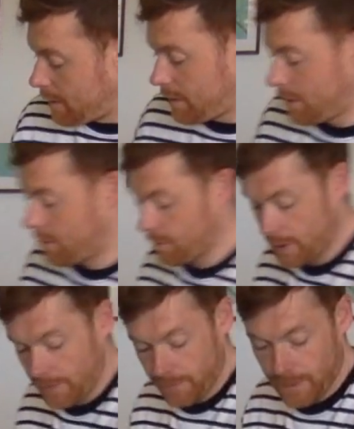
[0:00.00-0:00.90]

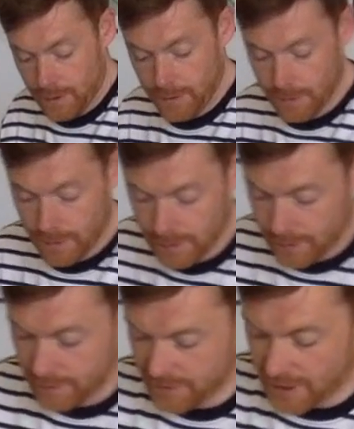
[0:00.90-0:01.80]
Alright.
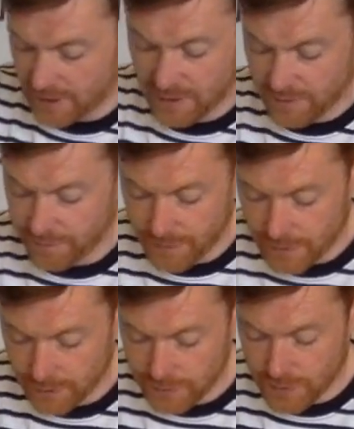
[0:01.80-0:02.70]
As I said,
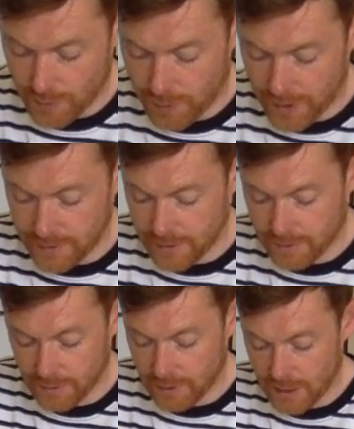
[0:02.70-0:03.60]
there's no point
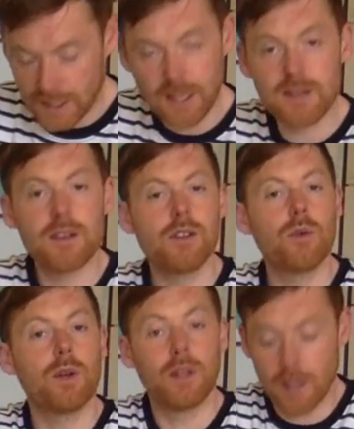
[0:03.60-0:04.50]
in
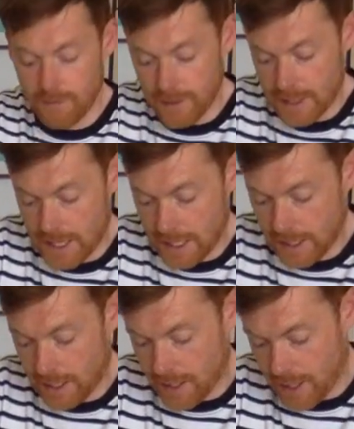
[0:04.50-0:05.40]
continuing if you think
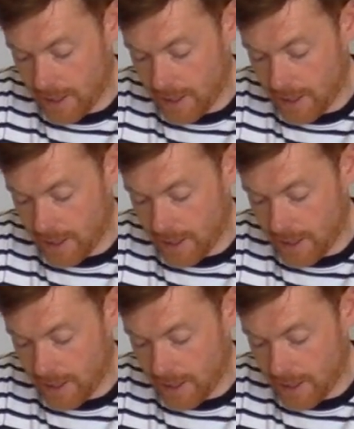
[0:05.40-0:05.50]
that